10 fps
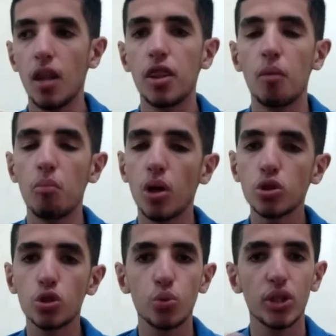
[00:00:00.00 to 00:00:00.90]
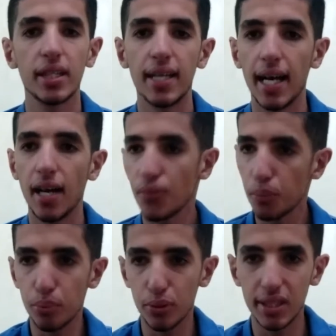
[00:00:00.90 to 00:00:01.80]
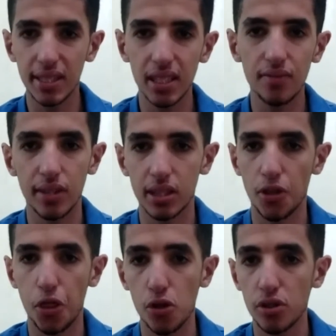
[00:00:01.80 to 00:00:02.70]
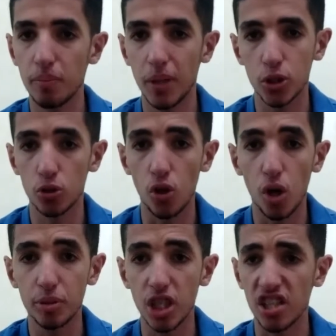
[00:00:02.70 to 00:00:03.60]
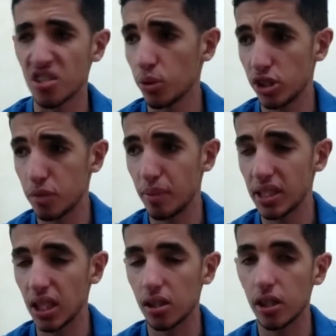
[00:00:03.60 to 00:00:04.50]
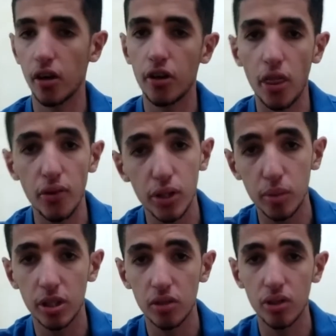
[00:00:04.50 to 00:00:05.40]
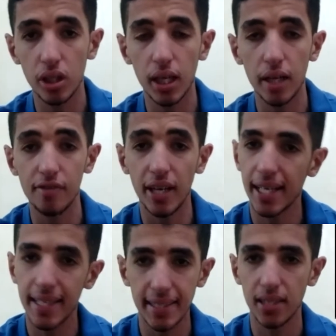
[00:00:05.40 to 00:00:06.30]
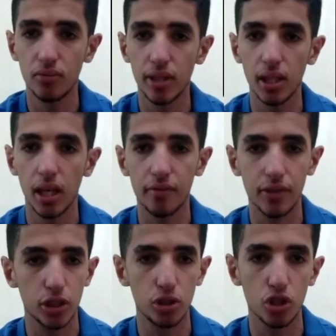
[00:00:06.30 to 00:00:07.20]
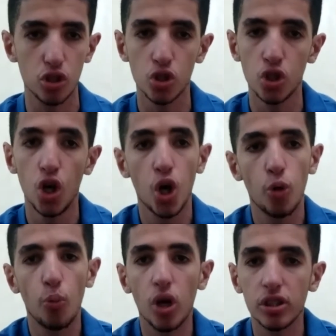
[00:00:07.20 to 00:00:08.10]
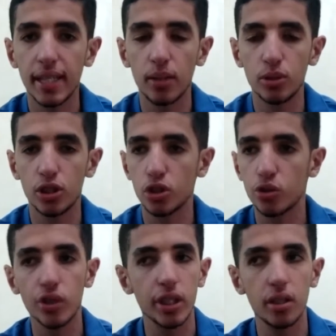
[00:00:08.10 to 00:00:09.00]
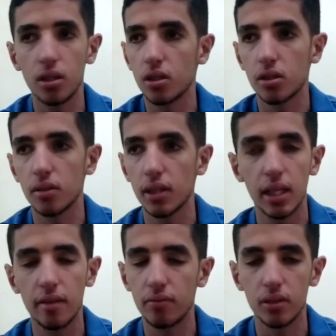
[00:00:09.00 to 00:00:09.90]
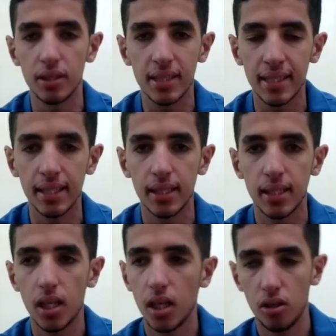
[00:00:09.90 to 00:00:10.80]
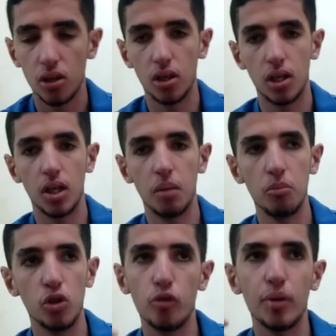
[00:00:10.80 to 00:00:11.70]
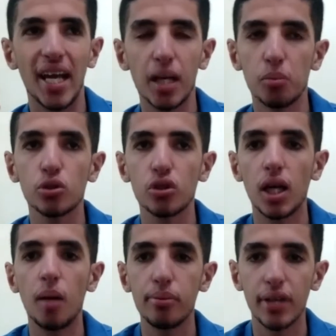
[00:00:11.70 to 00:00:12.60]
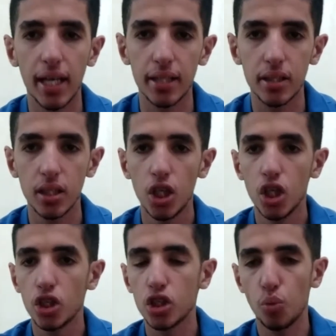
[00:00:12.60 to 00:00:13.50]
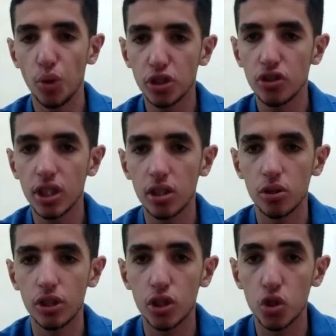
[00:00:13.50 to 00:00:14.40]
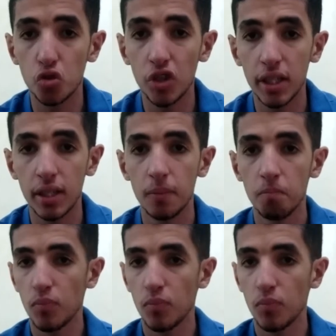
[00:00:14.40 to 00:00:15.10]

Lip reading: The most we can ever perceive is a third dimensional object, which is basically another human in real life, anything in real life that you just walk down the street or live and see, or able to comprehend. So what you're seeing on the screen,